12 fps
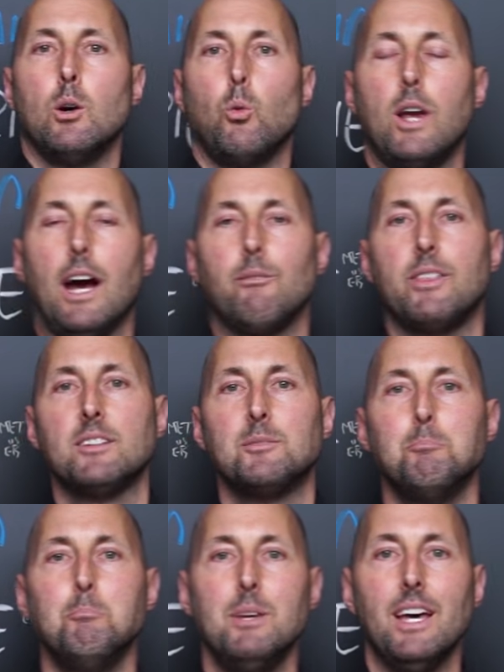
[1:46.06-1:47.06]
We have this
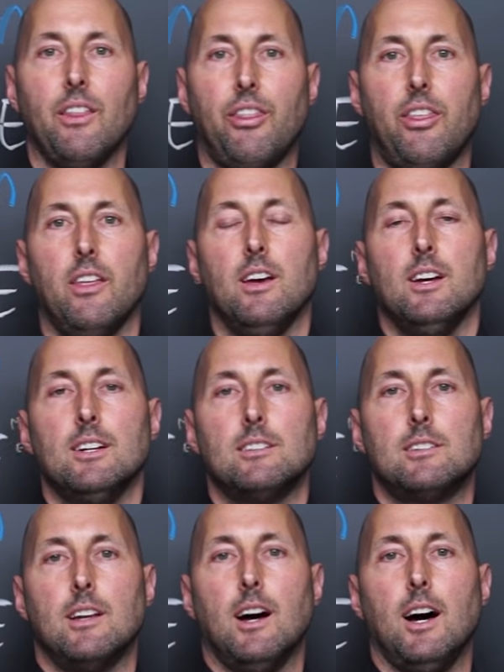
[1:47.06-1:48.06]
myth
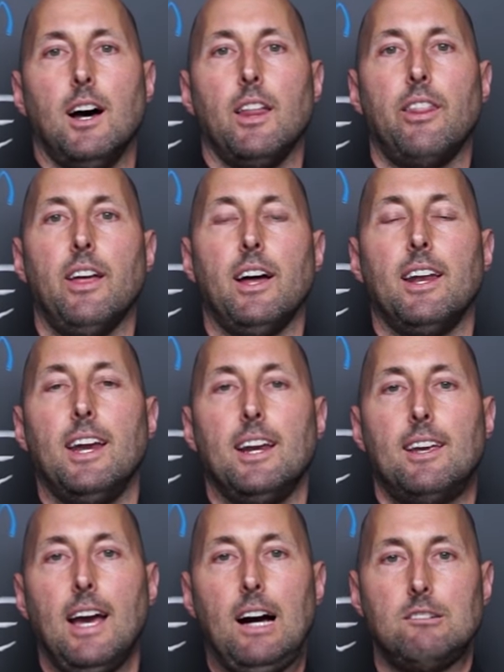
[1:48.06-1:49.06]
uh, that a
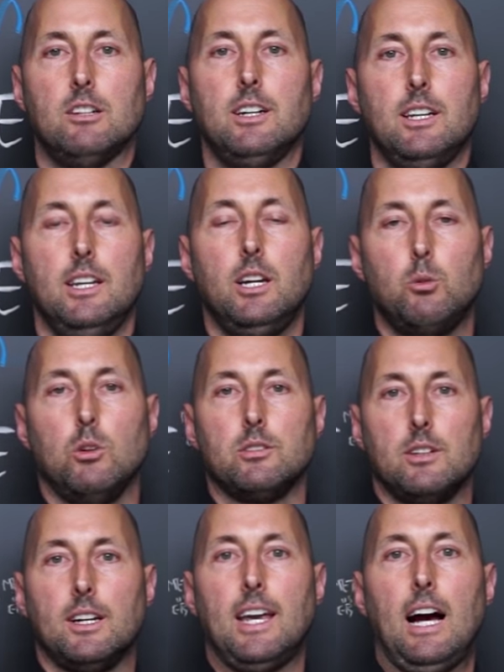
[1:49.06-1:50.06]
calorie
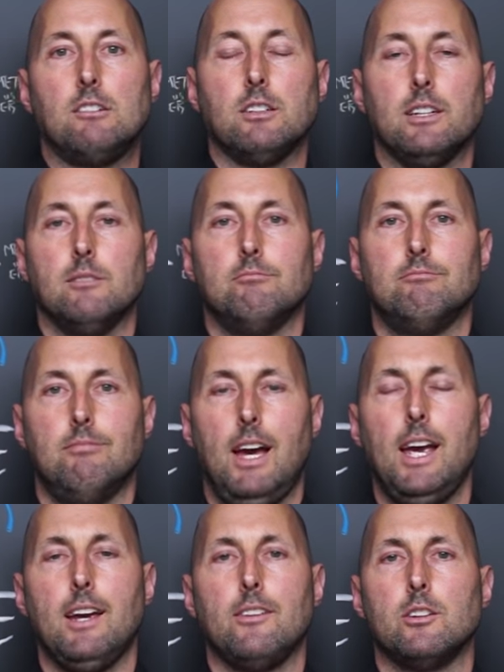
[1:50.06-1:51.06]
equals a calorie.
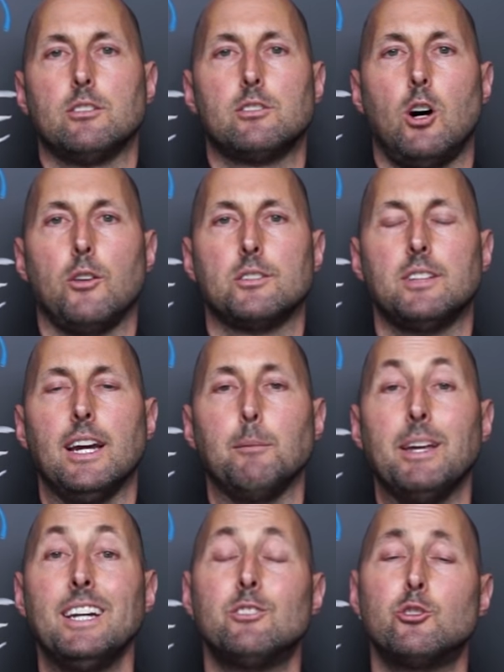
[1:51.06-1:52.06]
Hey, they're just all the same.
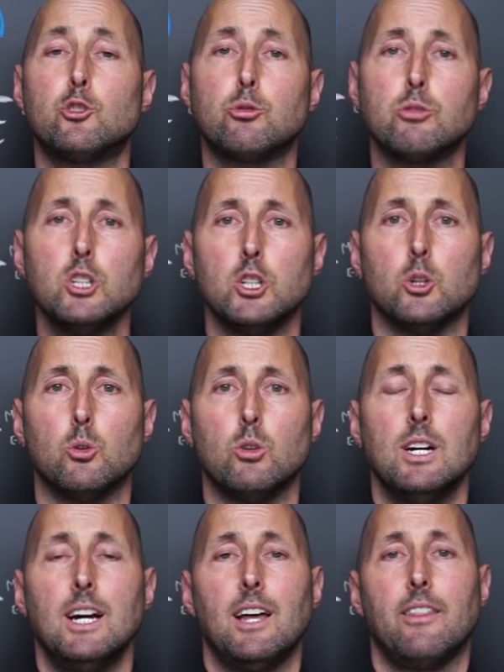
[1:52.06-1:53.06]
And it's true
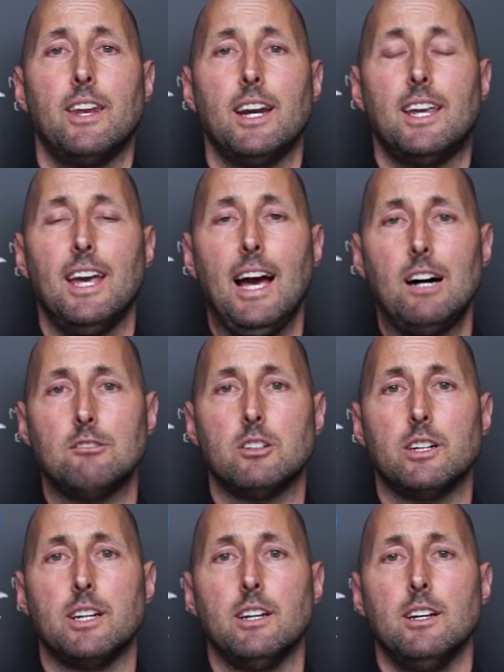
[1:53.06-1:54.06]
that a
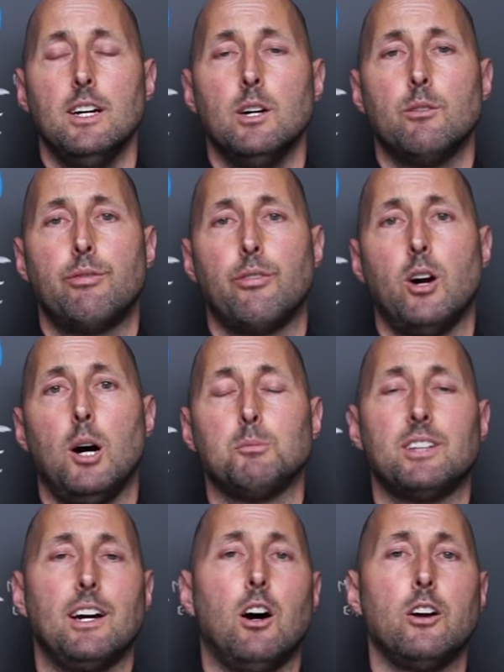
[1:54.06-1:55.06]
calorie from,
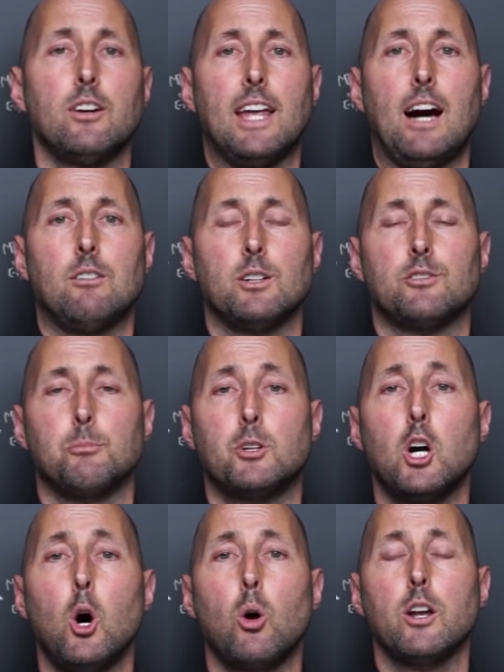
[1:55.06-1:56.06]
say, one hundred calories from
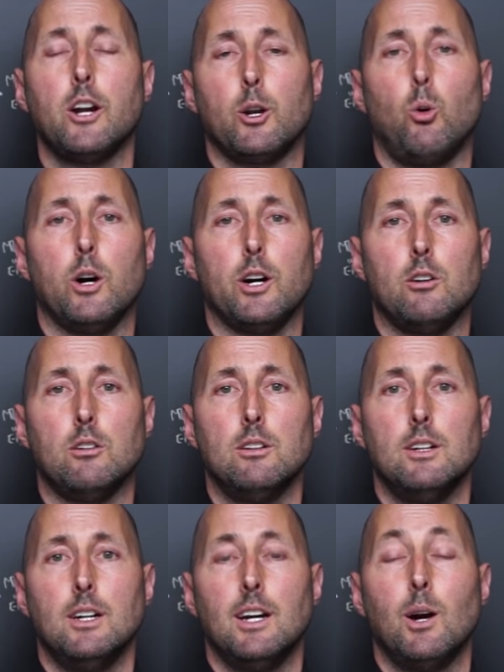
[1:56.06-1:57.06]
coconut oil,
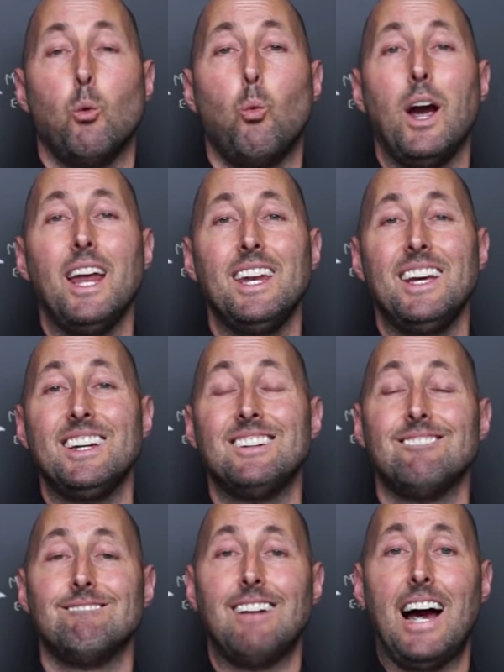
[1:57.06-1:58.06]
when in a
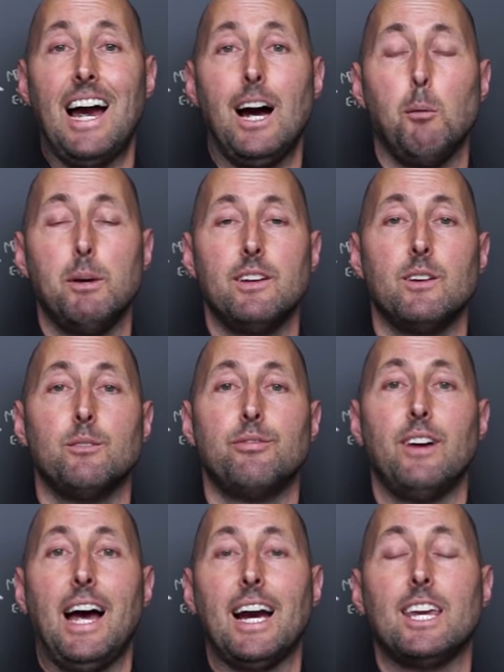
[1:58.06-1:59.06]
lab, in a
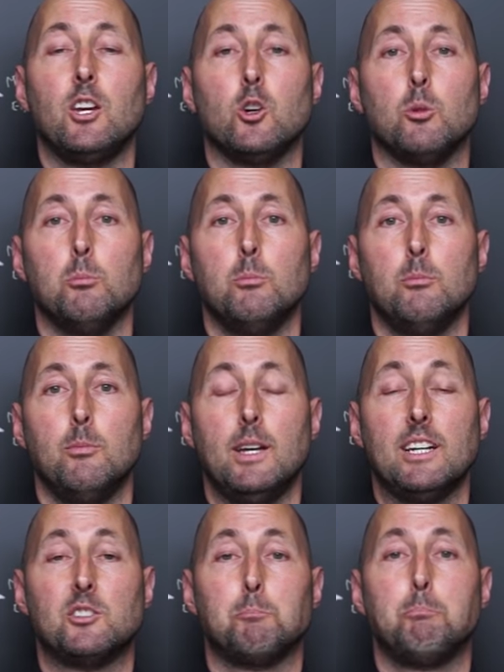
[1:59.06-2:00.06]
vacuum, and
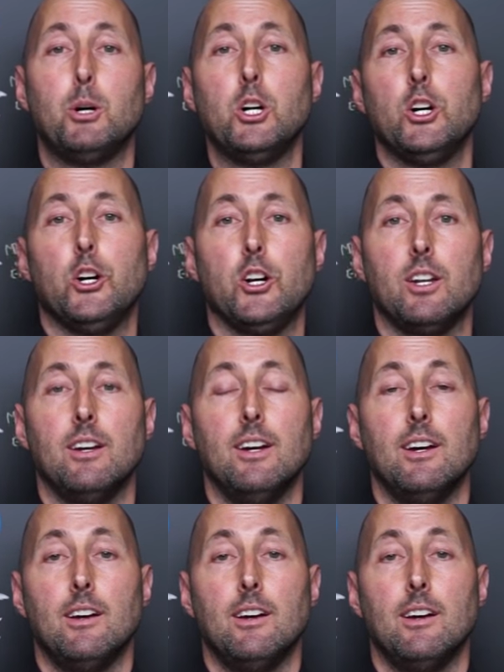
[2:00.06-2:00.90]
it's burned,